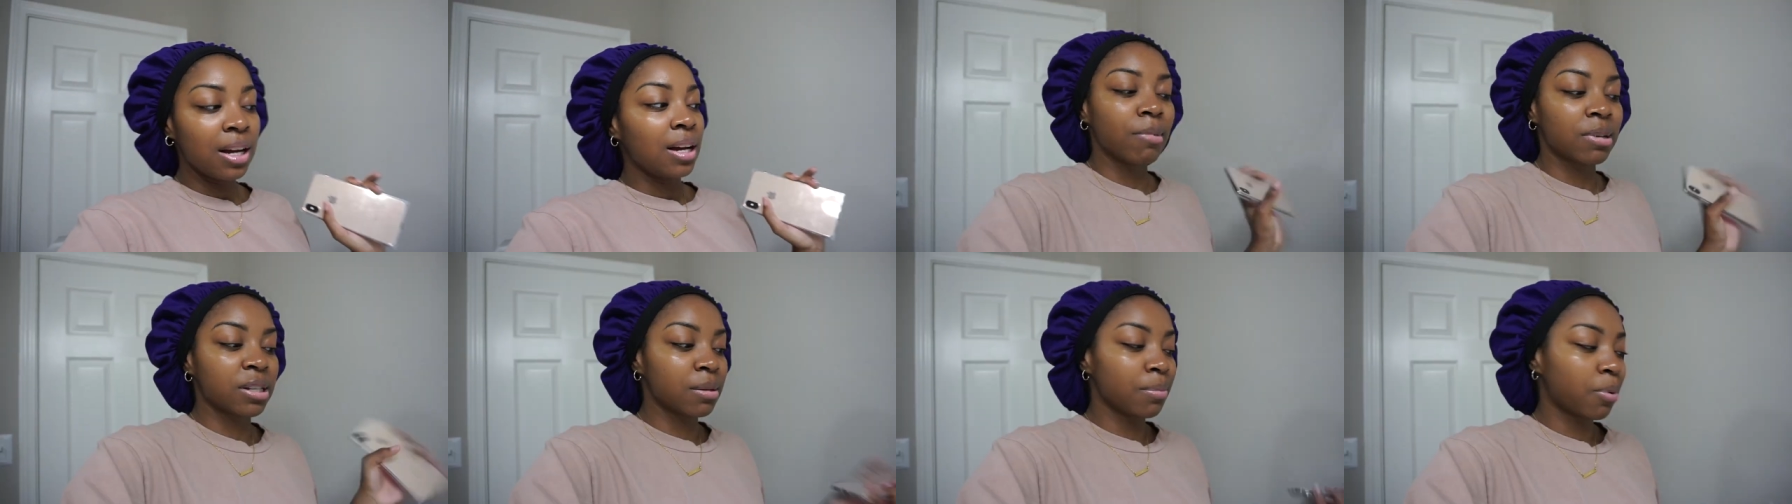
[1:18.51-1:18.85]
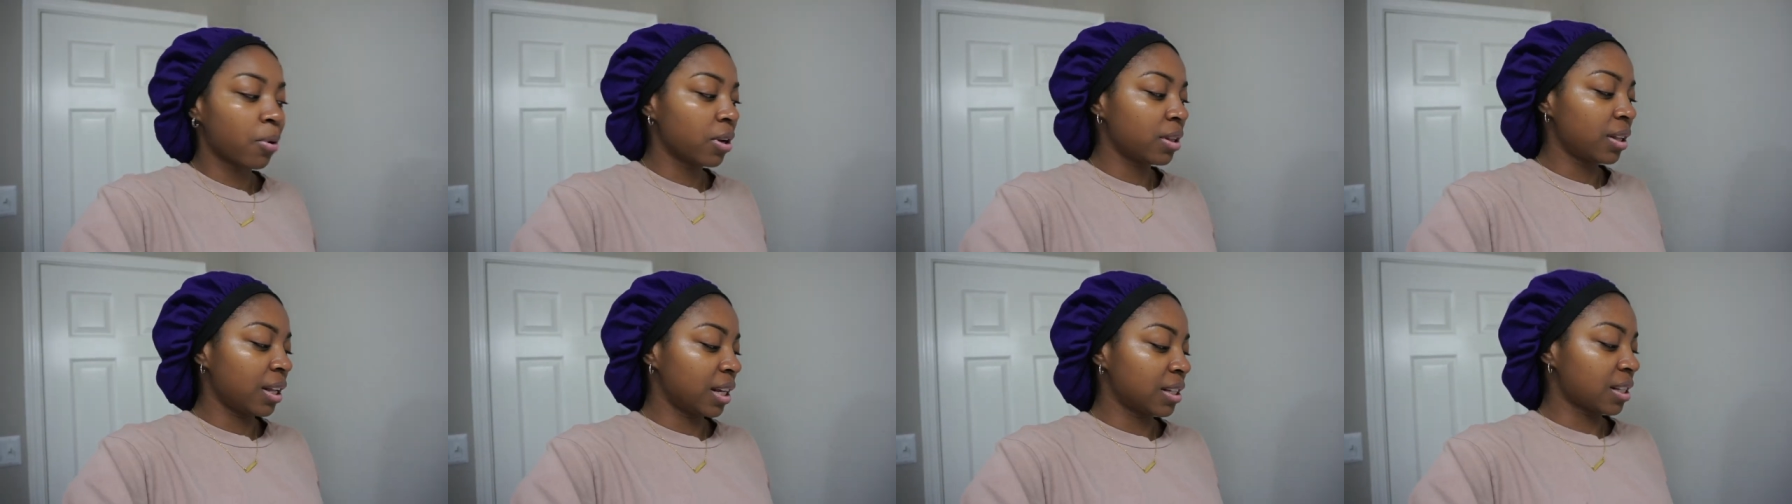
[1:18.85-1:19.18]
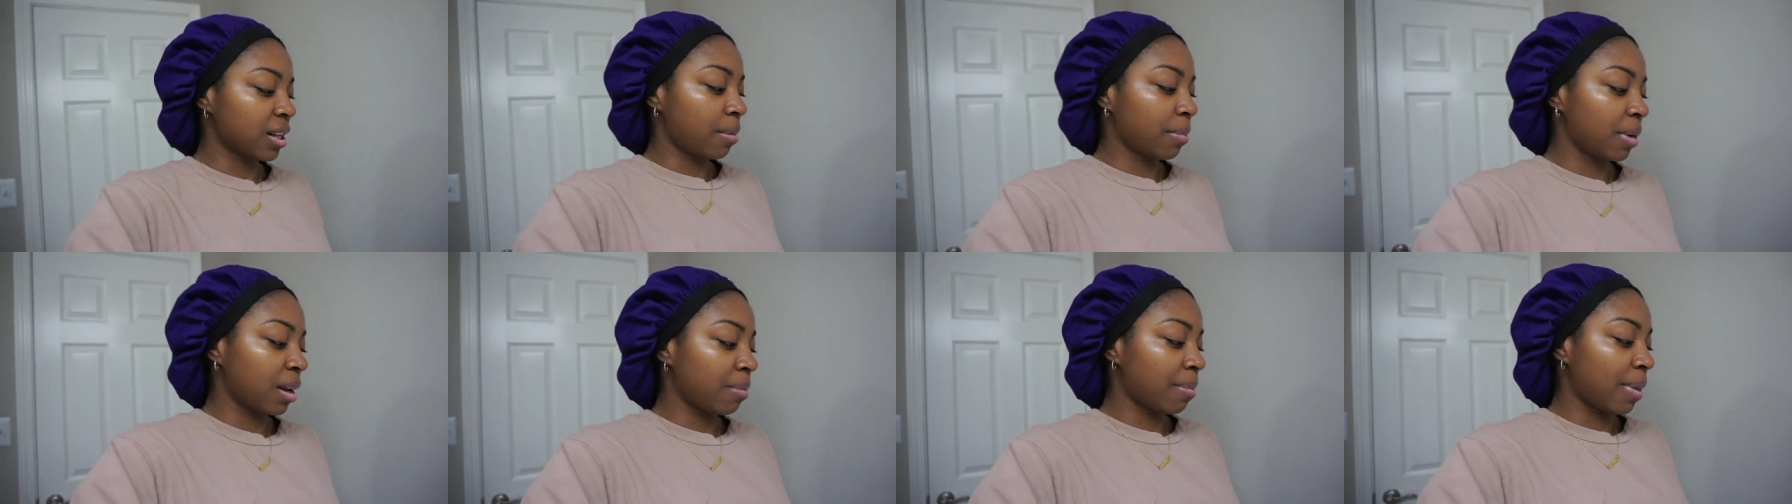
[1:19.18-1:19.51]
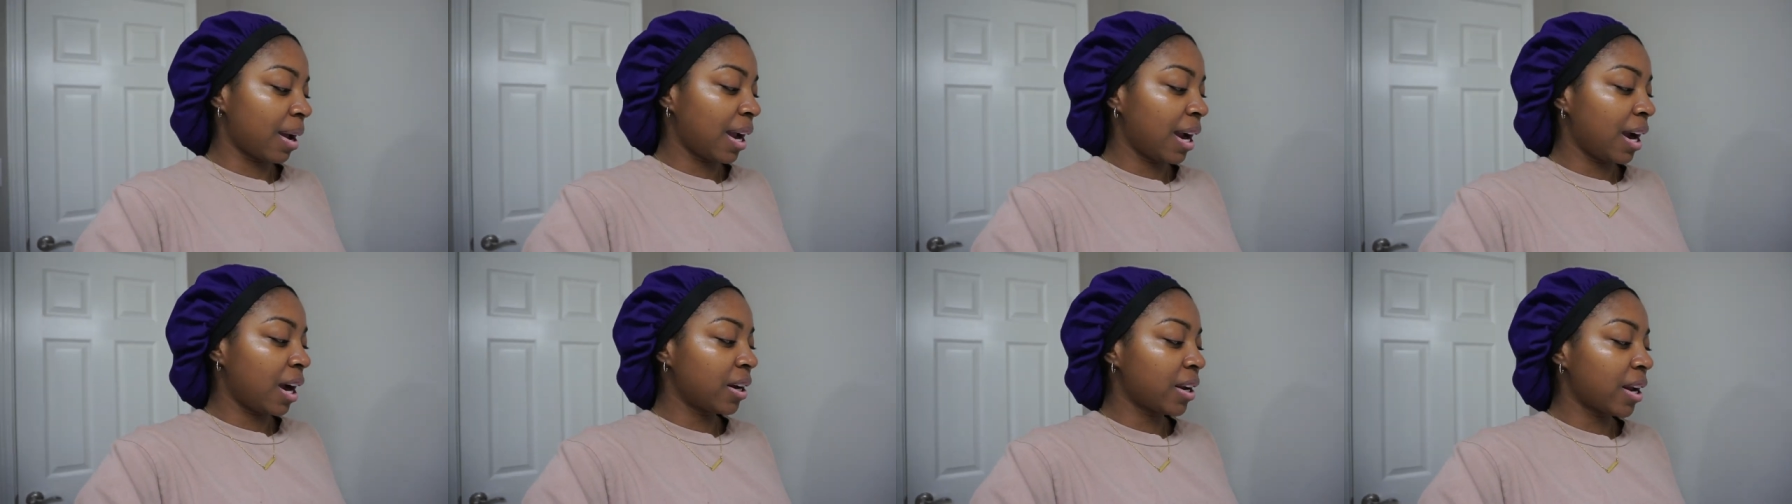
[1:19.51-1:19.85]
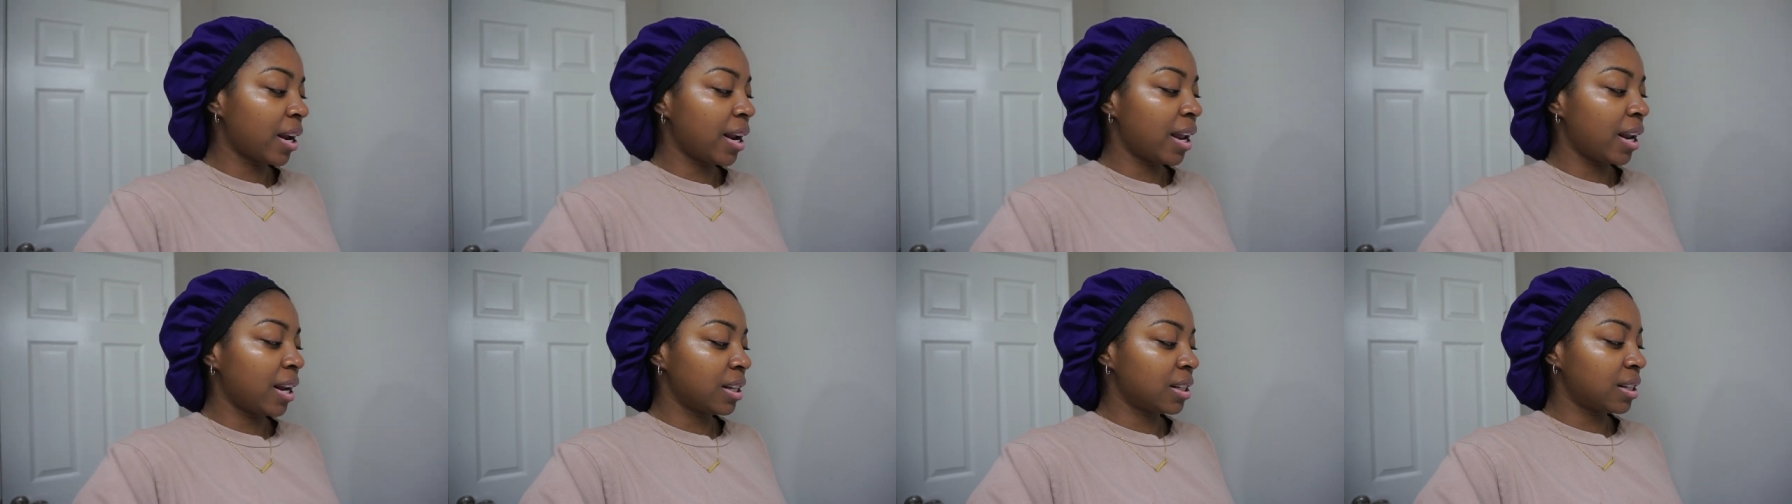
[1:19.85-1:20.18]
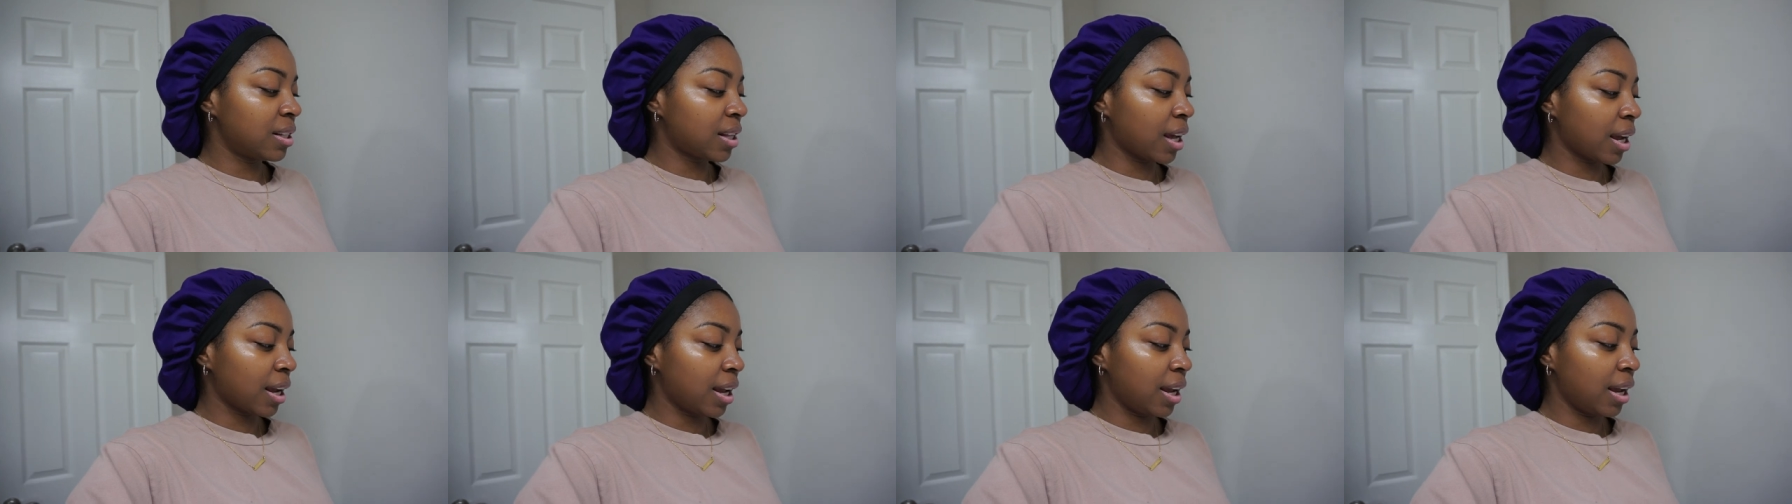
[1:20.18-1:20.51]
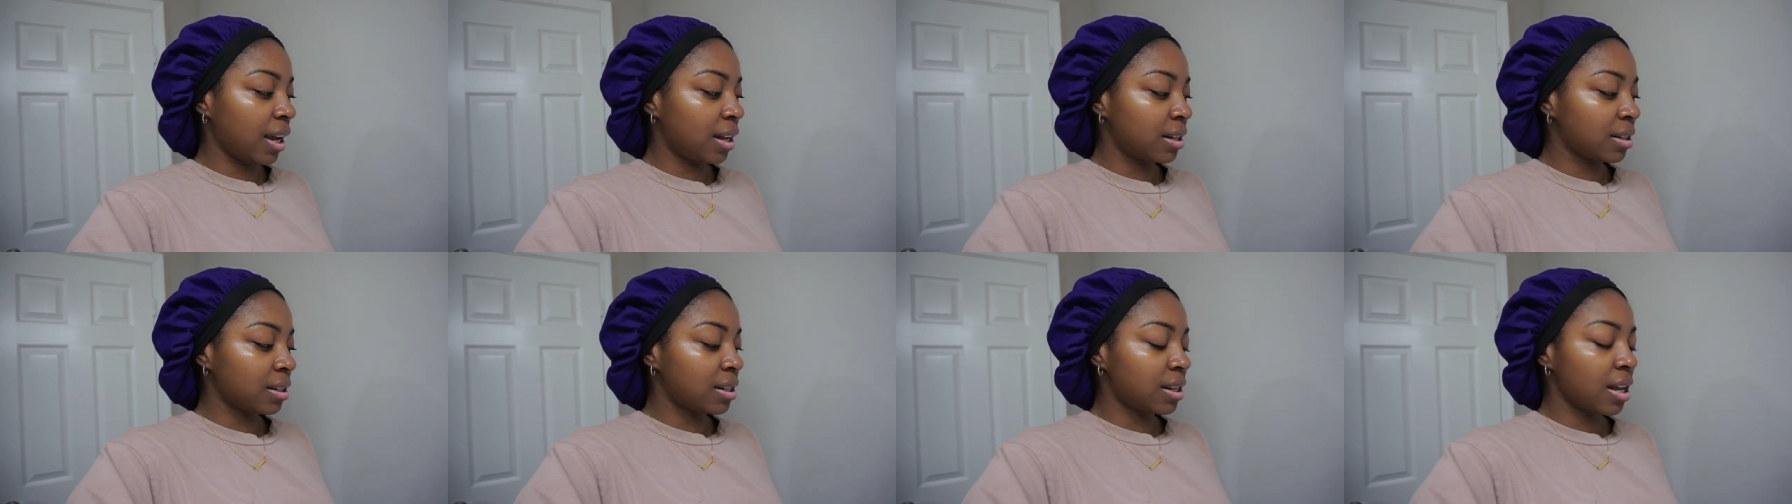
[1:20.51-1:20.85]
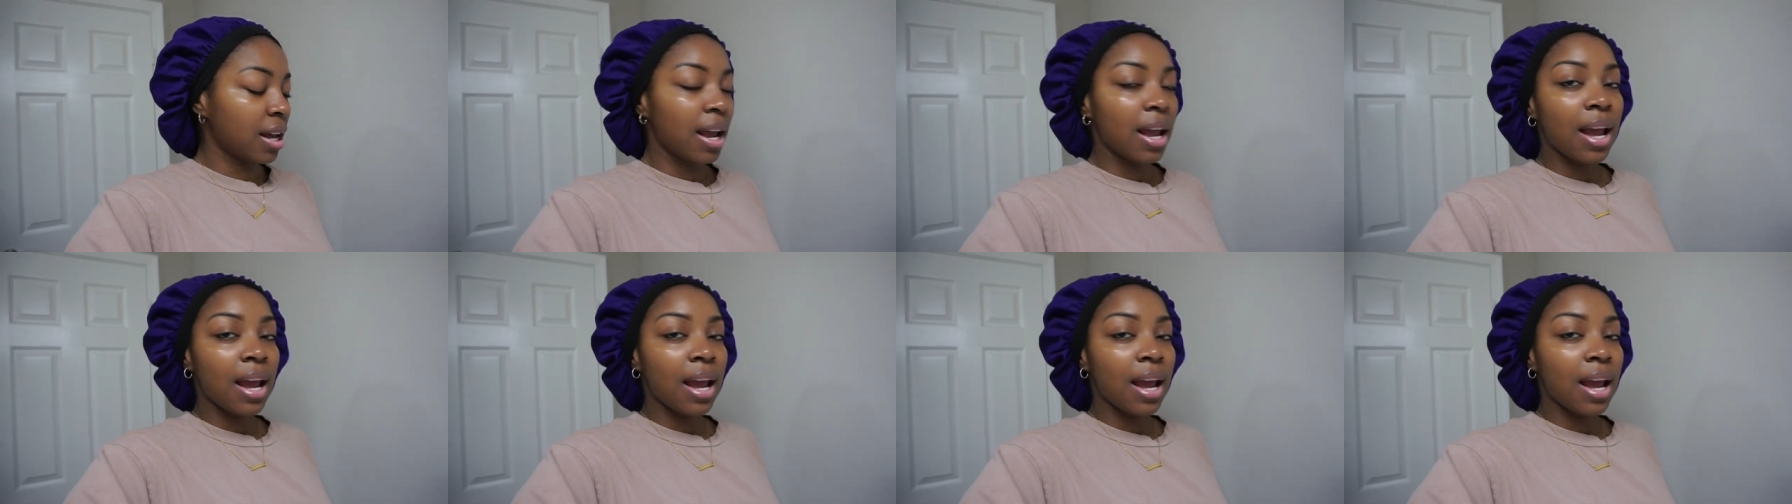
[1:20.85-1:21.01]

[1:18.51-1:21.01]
Most important thing is I'm getting my hair done in a second